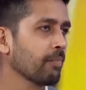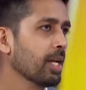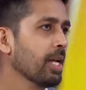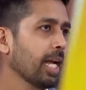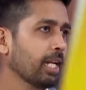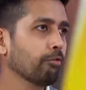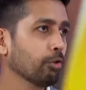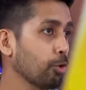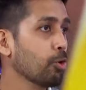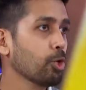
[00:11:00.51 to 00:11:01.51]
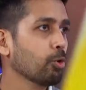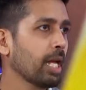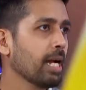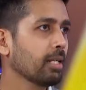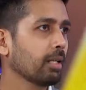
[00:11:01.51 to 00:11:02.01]
Mm. And if you don't do
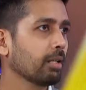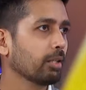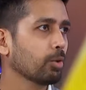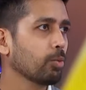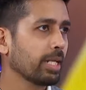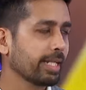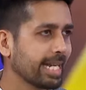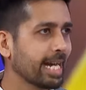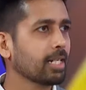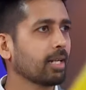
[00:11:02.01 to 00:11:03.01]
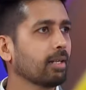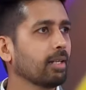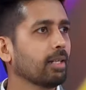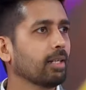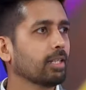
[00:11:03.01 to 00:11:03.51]
that, you will get
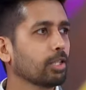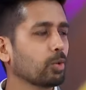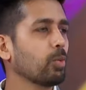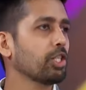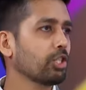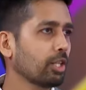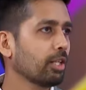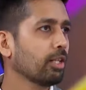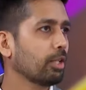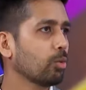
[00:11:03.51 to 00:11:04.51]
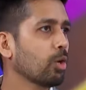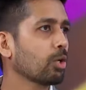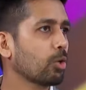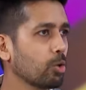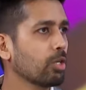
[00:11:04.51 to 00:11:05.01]
switched to a
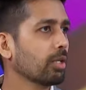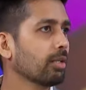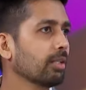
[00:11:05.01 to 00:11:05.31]
good